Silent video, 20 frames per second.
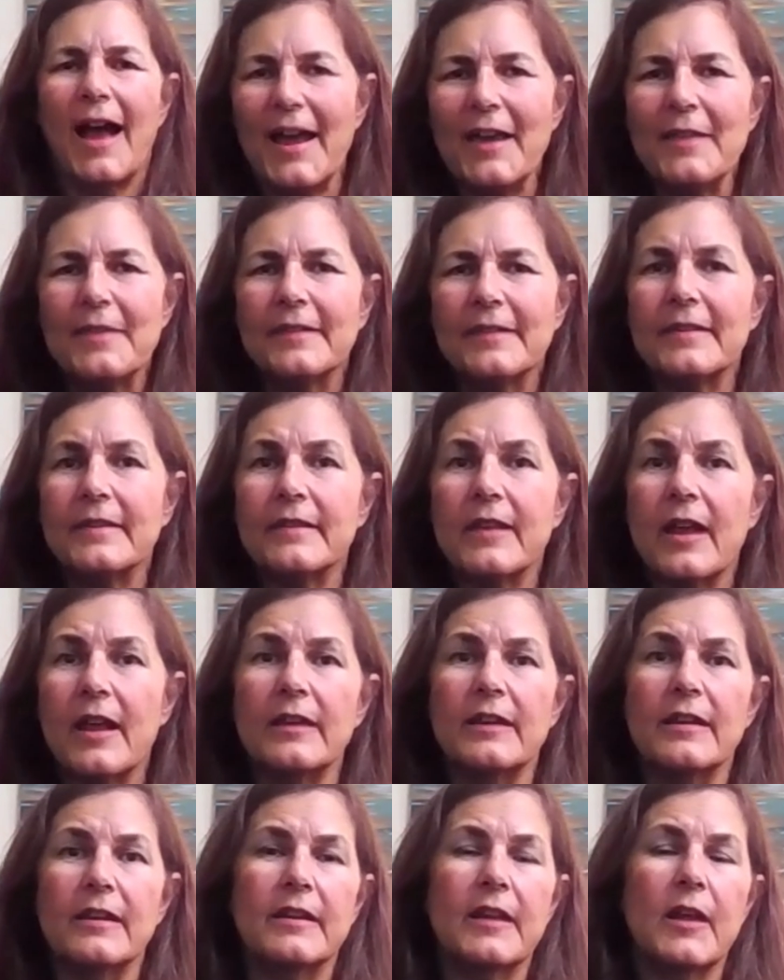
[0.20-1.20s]
Hi, this is
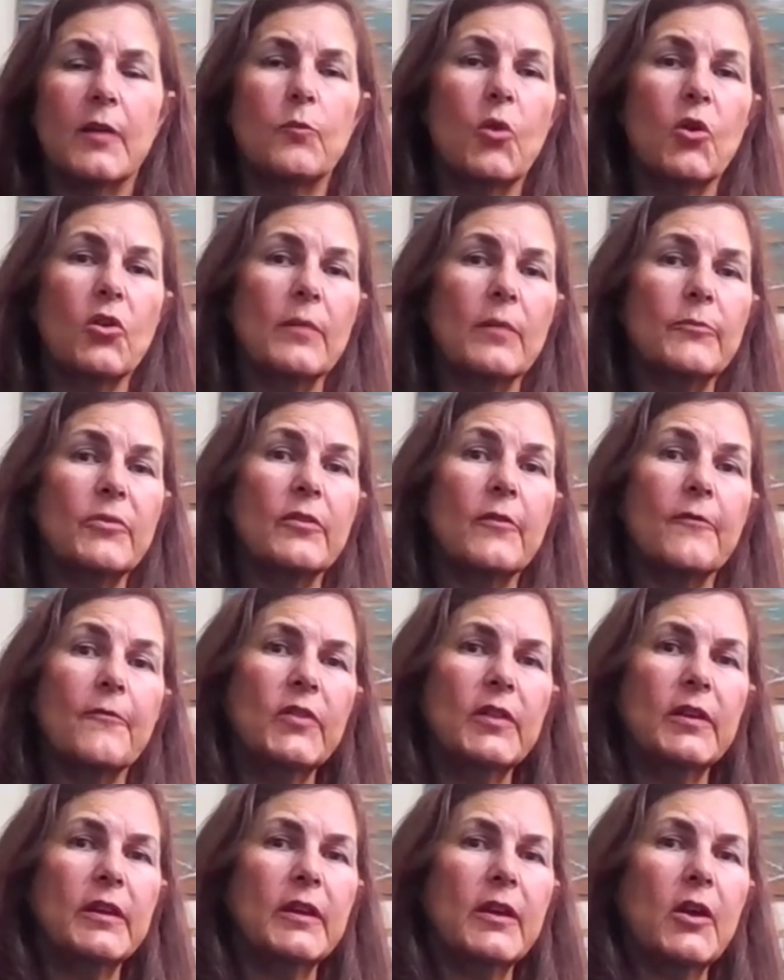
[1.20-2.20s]
Nahid, and welcome to the
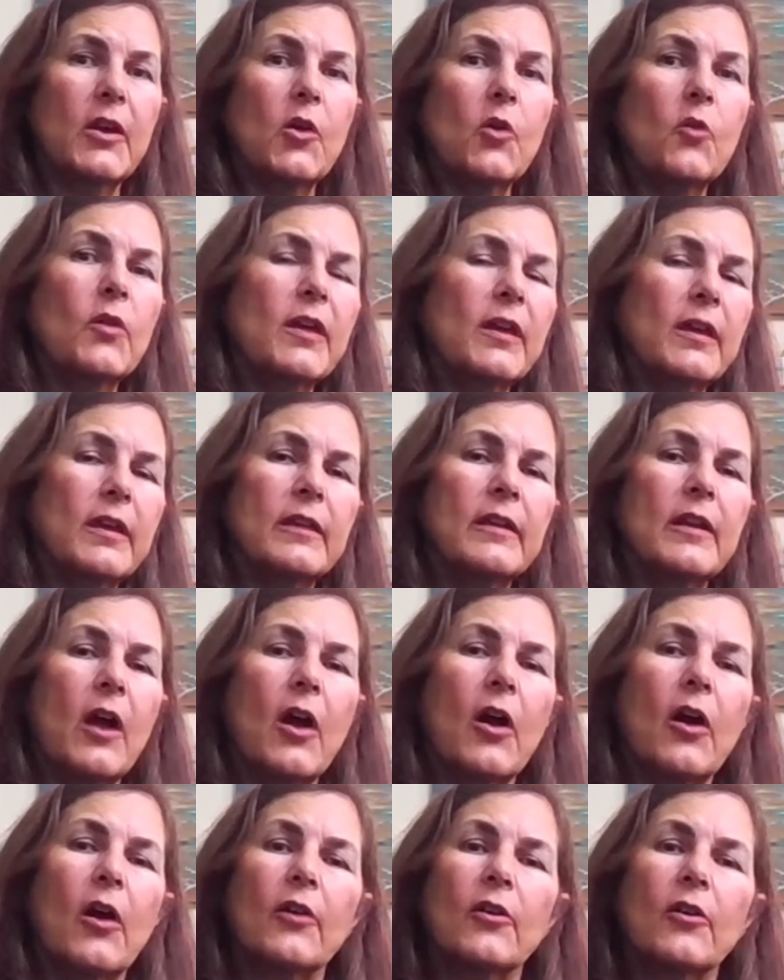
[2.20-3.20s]
video in
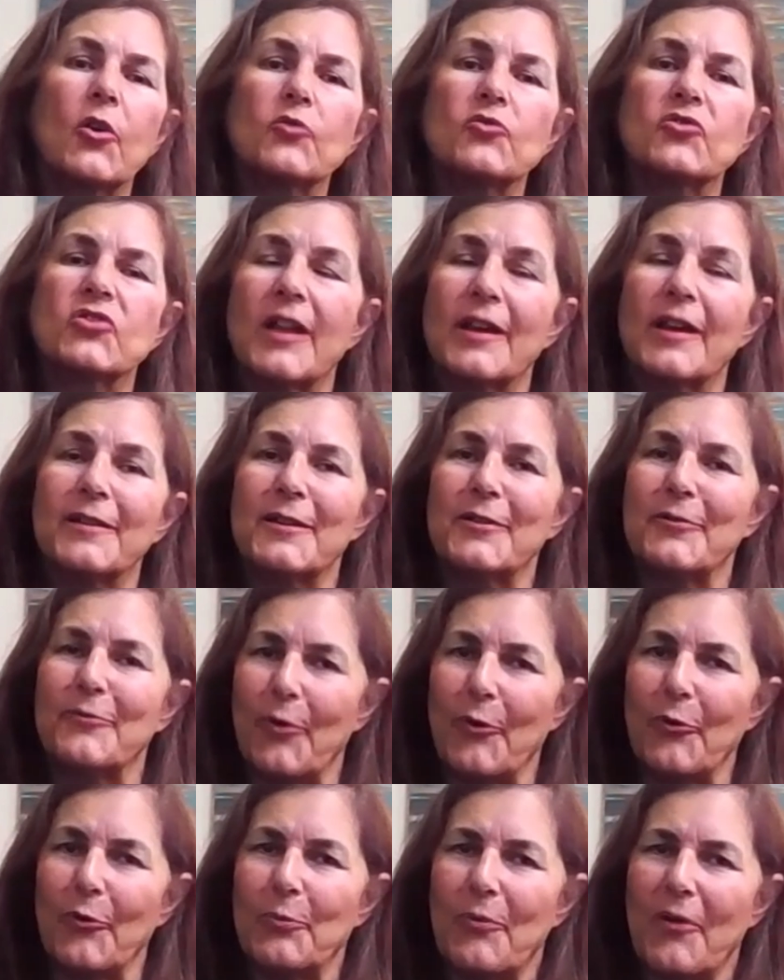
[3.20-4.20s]
our Coach Nahid
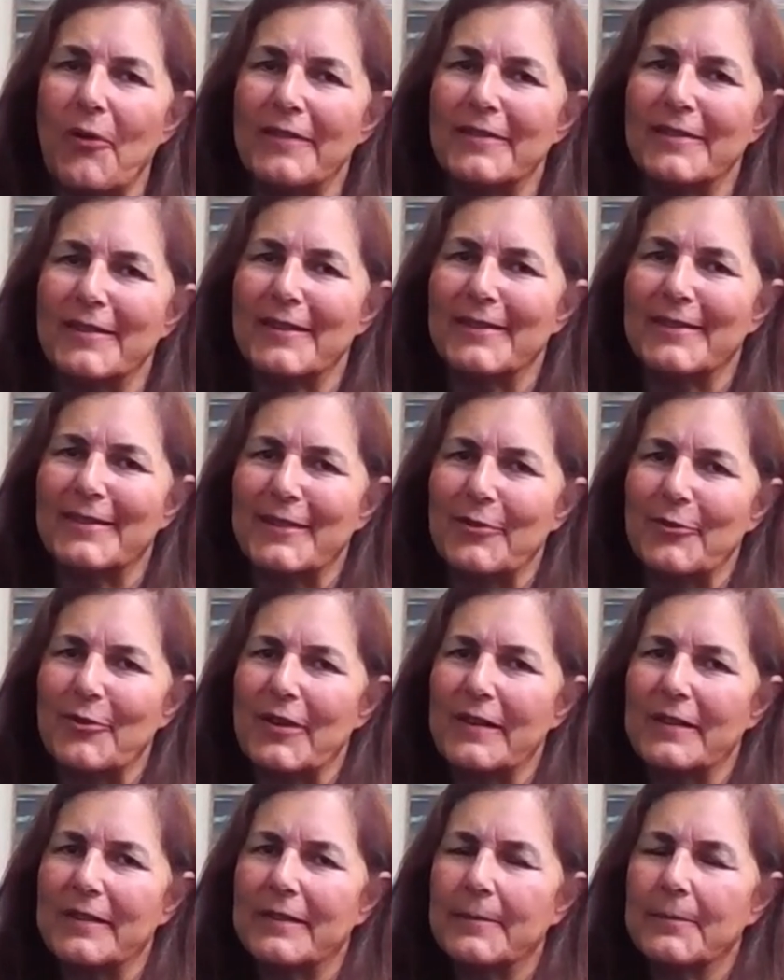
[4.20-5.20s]
Growth Process
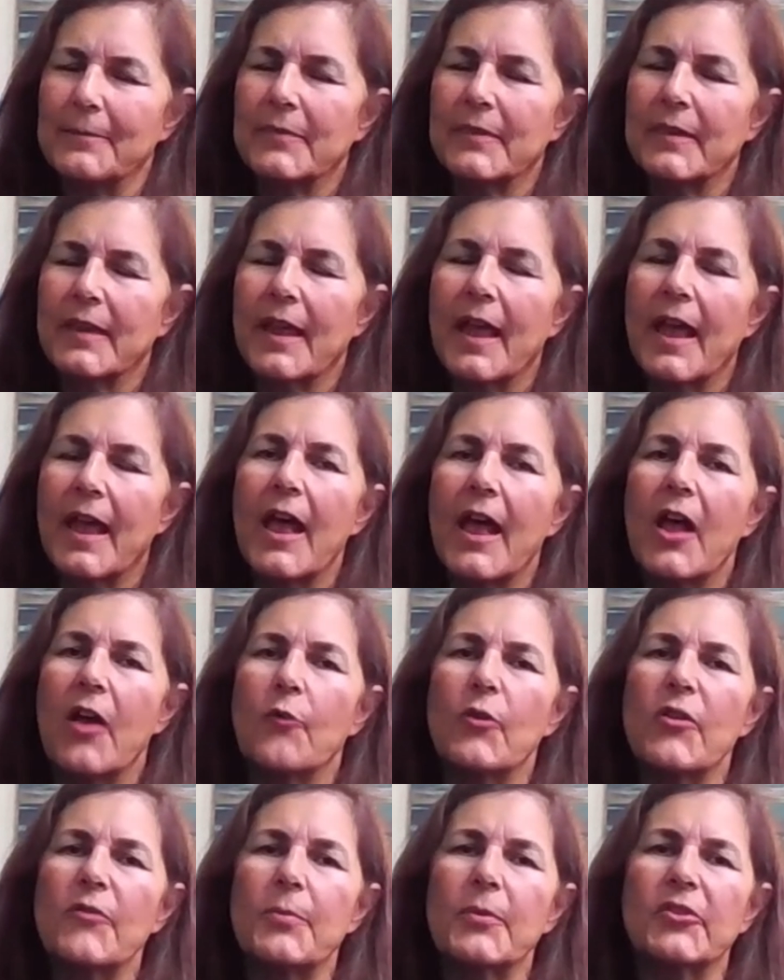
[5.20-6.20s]
series.
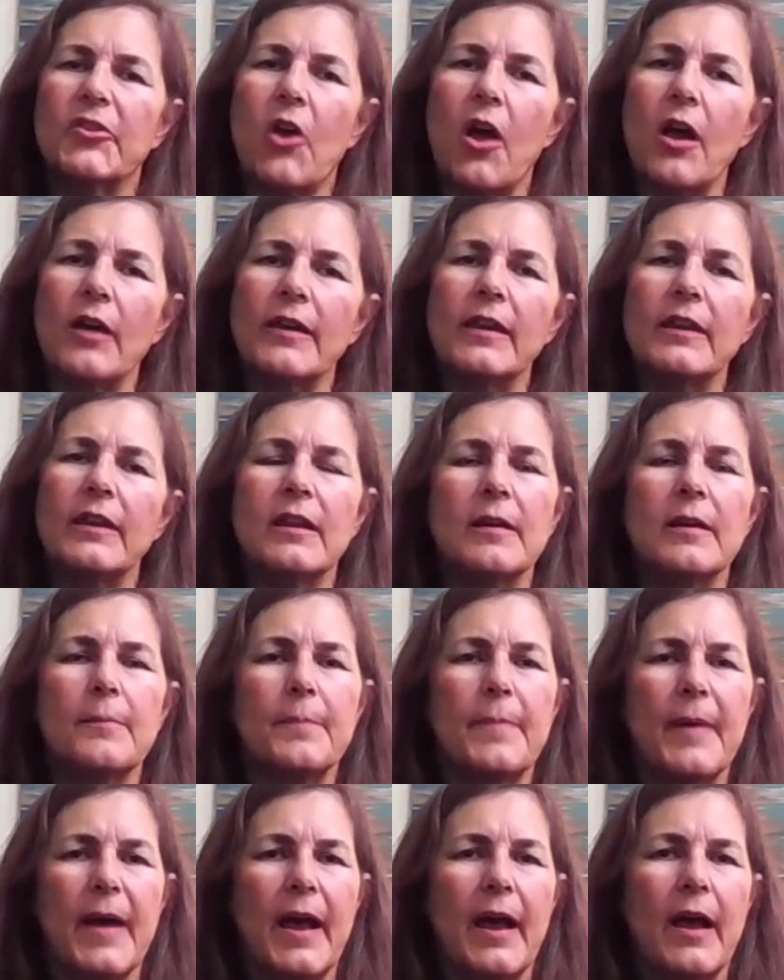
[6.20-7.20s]
We've been talking
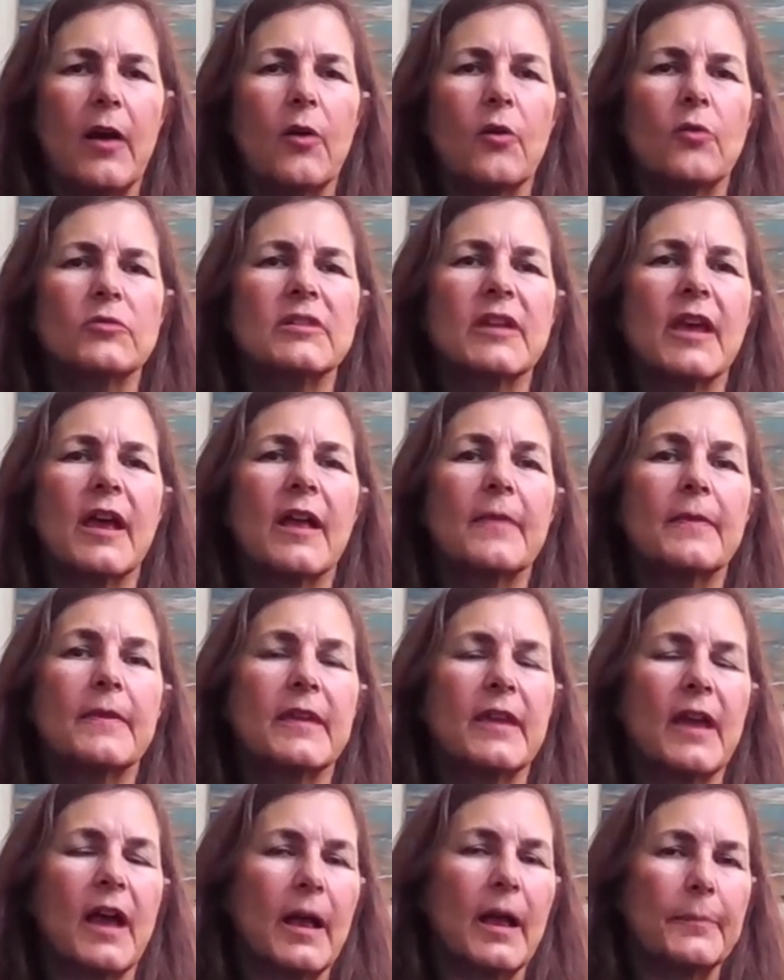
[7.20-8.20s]
about
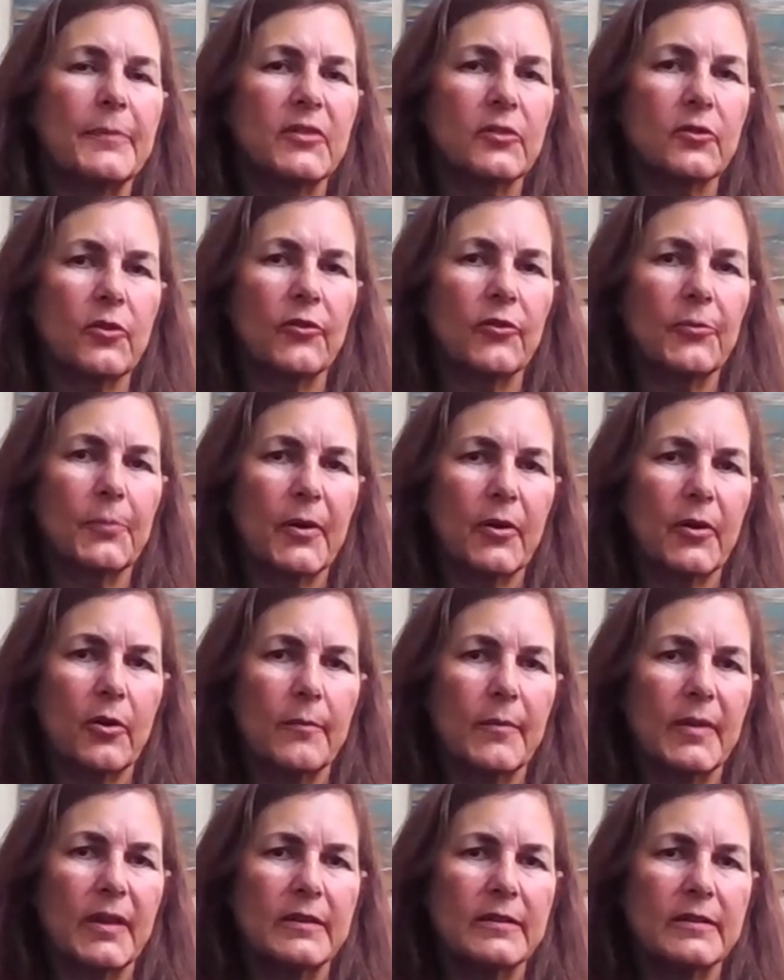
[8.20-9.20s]
the obstacles
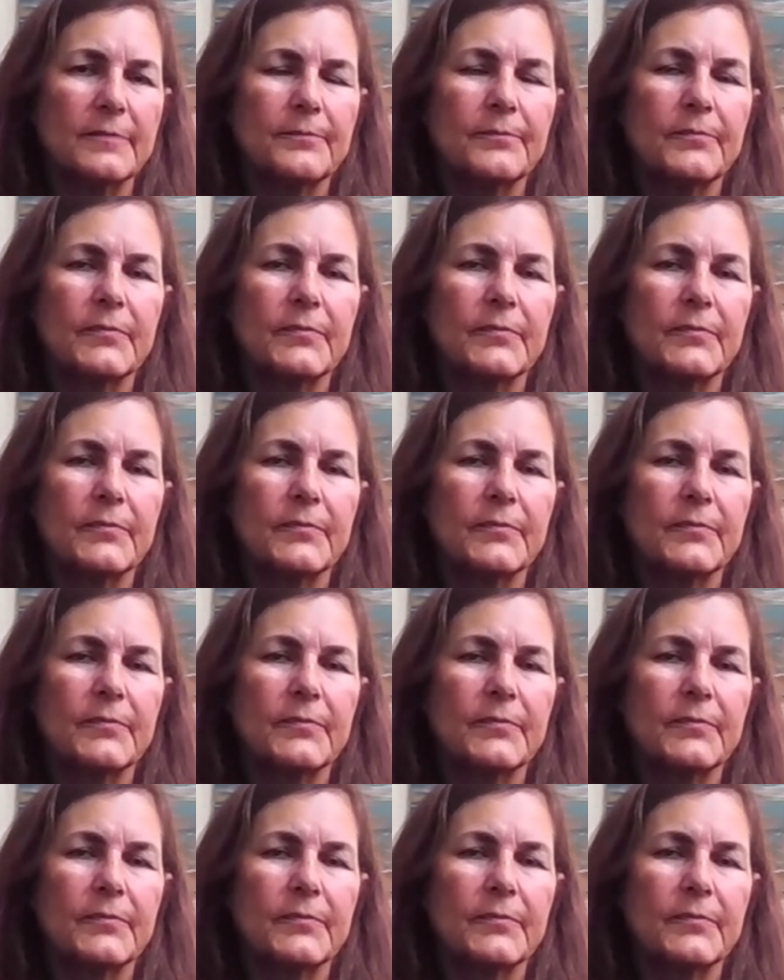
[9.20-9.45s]
pyramid,